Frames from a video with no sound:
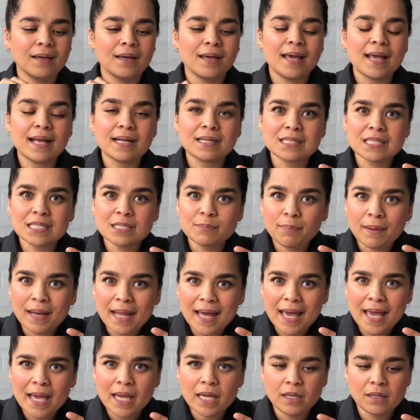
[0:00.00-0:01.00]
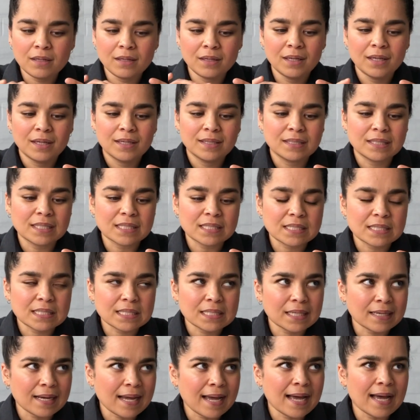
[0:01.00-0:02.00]
explain,
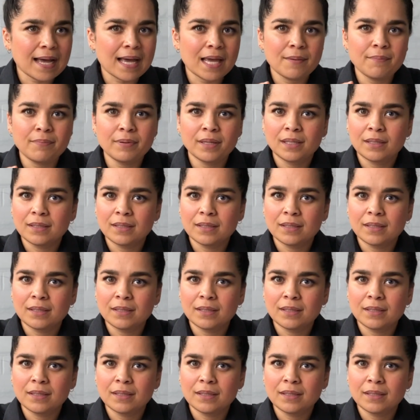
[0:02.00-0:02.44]
describe,